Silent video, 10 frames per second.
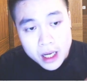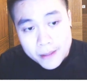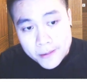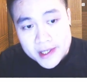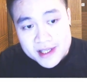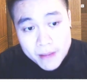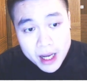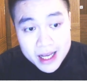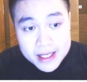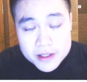Of course, the
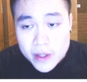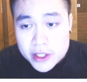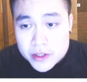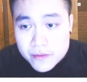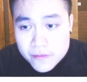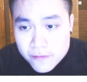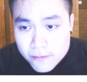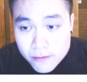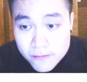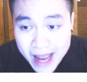market is going to
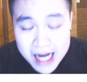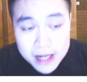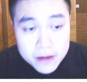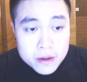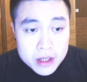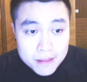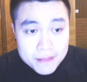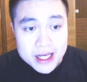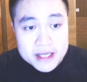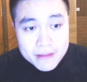value
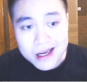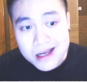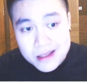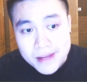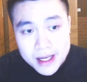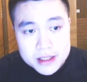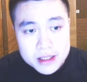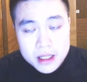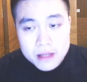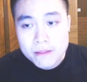companies from Elon Musk
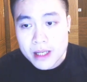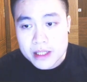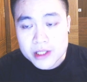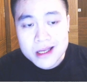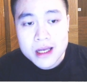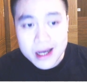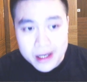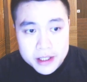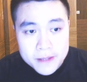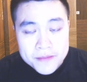much
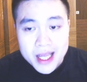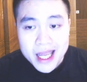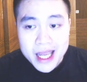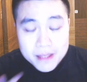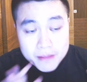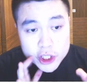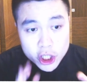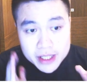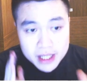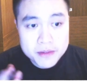higher, and
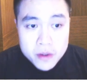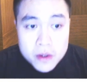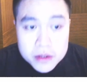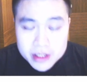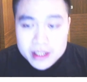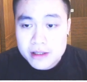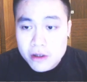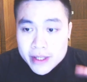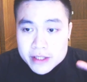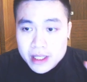majority of those is
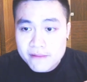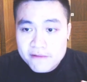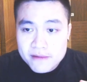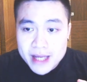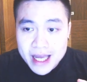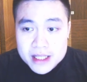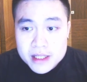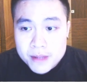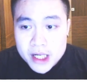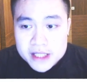going to come from the
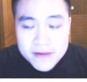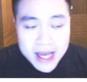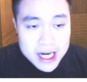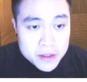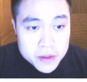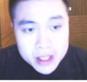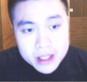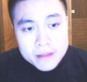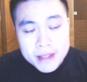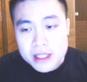enterprise value,
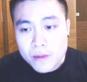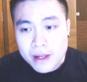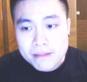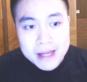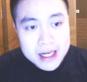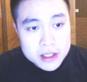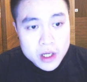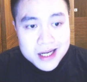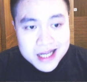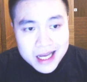because $1 billion
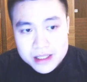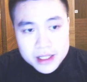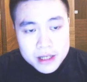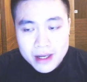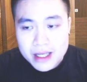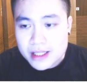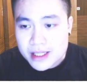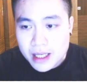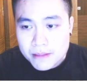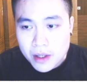cash here, right, is the
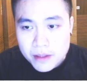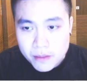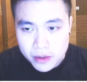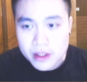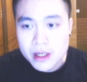same on the book.